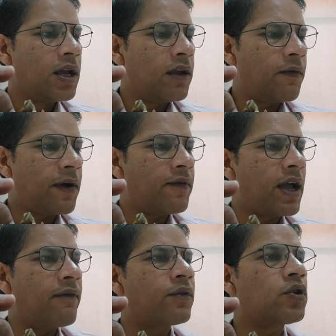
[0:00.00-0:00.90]
if we
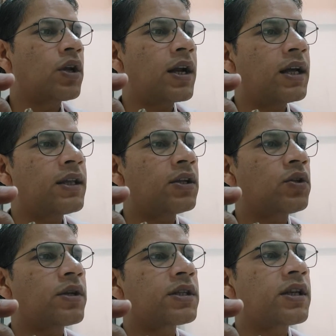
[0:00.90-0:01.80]
have another
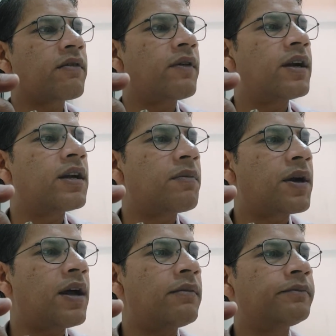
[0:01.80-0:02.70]
thoracic
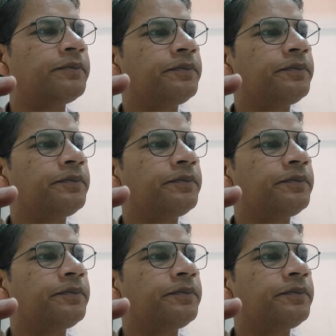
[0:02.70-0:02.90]
vertebra,